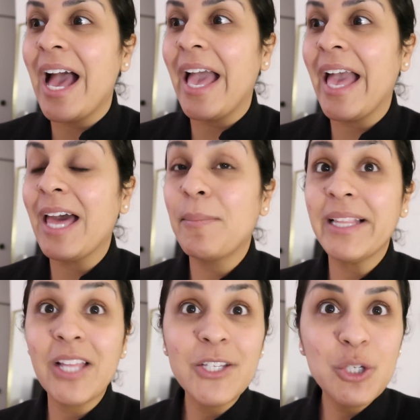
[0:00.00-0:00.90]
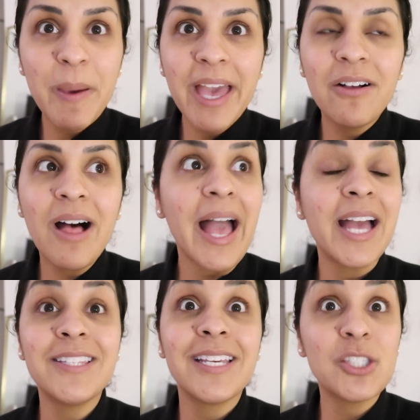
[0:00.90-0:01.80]
I had my lunch pail, I
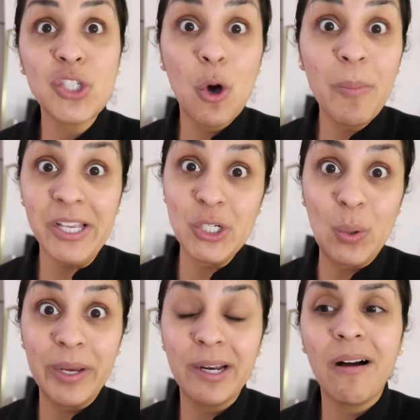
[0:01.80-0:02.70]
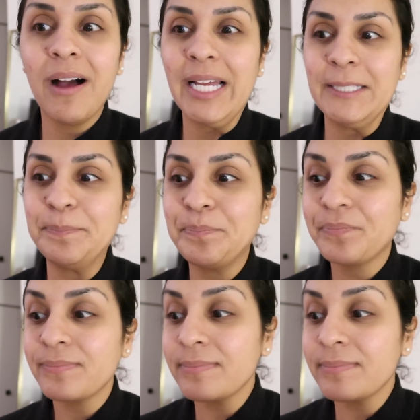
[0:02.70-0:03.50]
had like so much going on